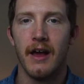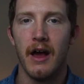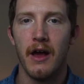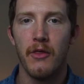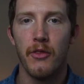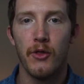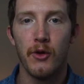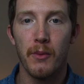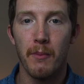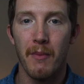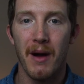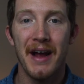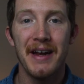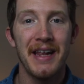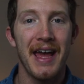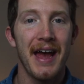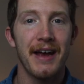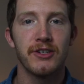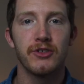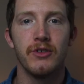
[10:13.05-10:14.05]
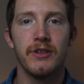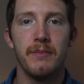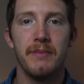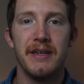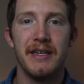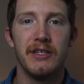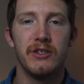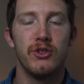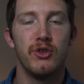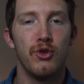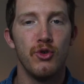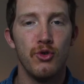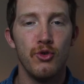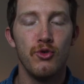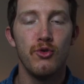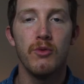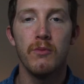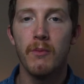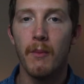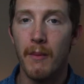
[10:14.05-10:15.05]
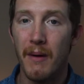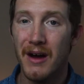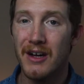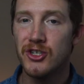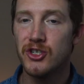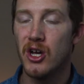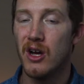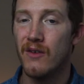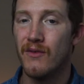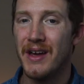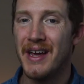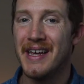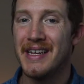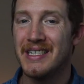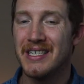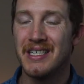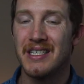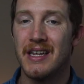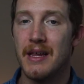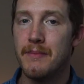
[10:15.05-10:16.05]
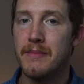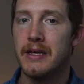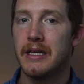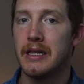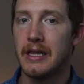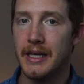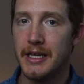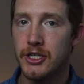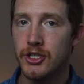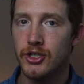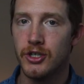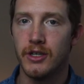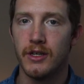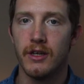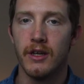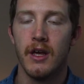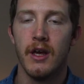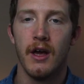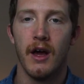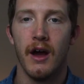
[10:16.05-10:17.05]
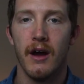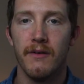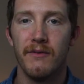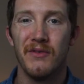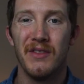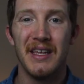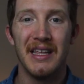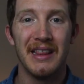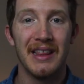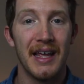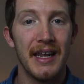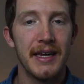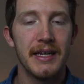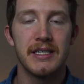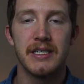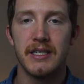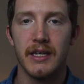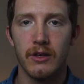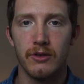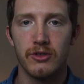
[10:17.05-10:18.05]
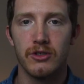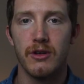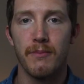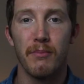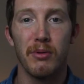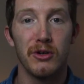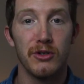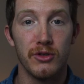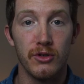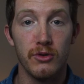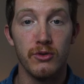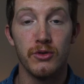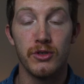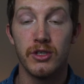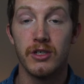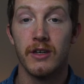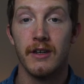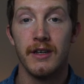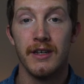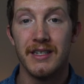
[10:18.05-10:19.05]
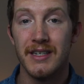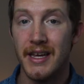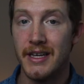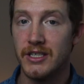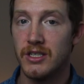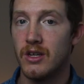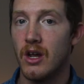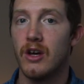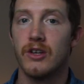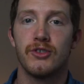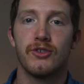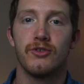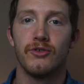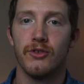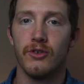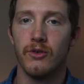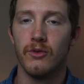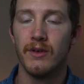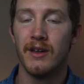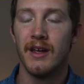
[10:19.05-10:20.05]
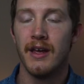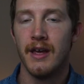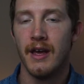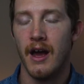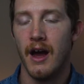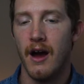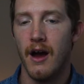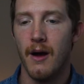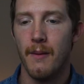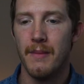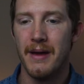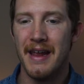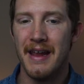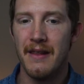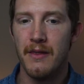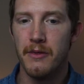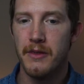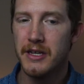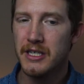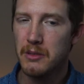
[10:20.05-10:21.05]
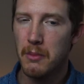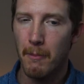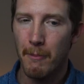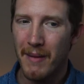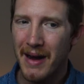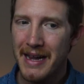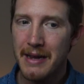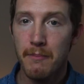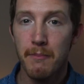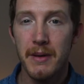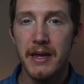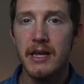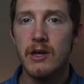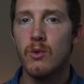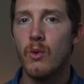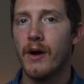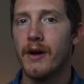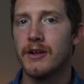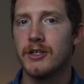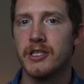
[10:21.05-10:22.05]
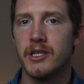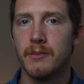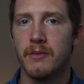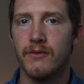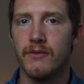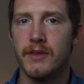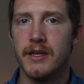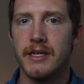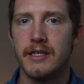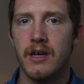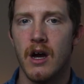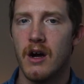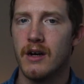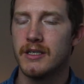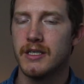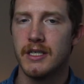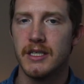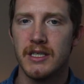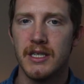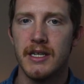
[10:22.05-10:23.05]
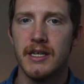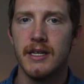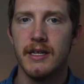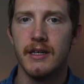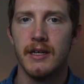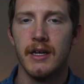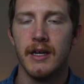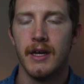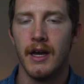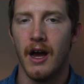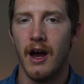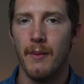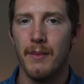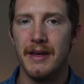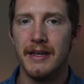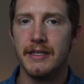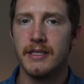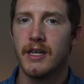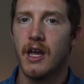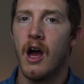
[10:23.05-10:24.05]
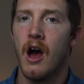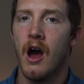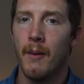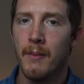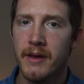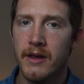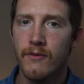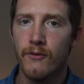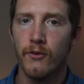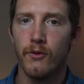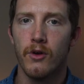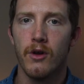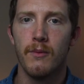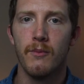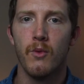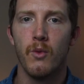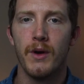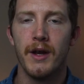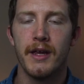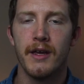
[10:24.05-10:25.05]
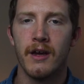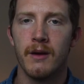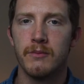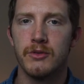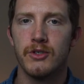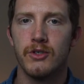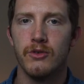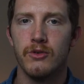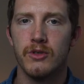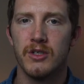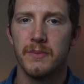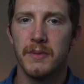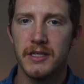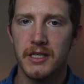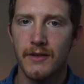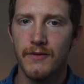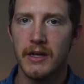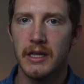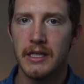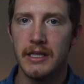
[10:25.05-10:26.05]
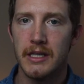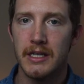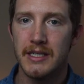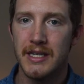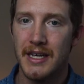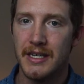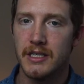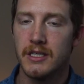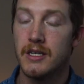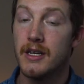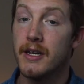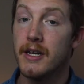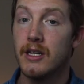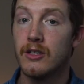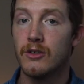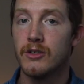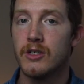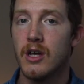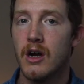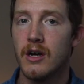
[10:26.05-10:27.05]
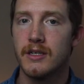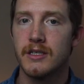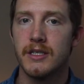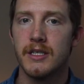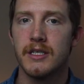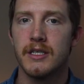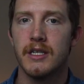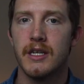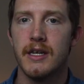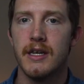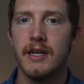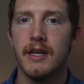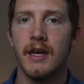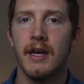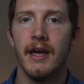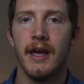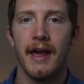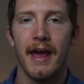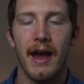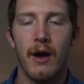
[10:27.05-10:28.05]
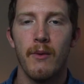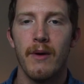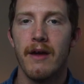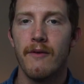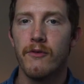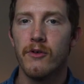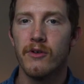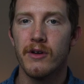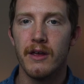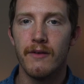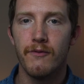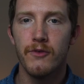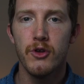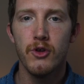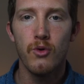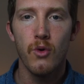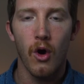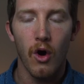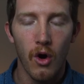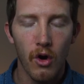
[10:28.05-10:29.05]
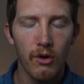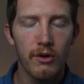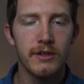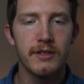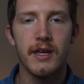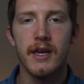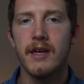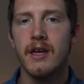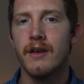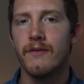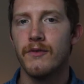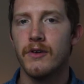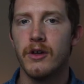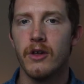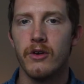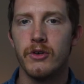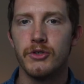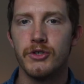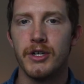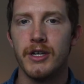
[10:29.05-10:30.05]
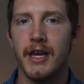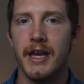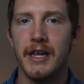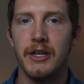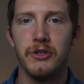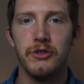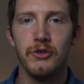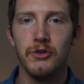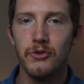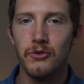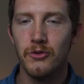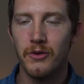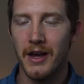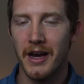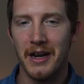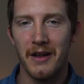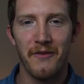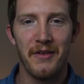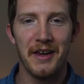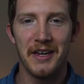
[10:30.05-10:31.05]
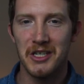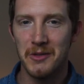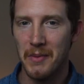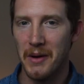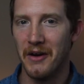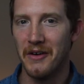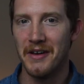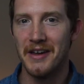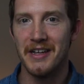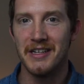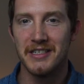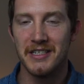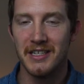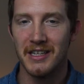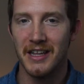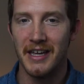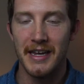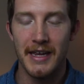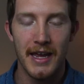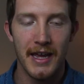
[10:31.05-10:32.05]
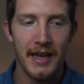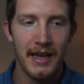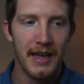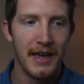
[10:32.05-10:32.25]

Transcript: uh, there might actually be too much of a stimulation of the Leydig cells to produce testosterone. Um, and this might be where some of the toxicity um, is coming from when it comes to specifically the testicular toxicity. However, if you are taking Fadogia and do kind of experience like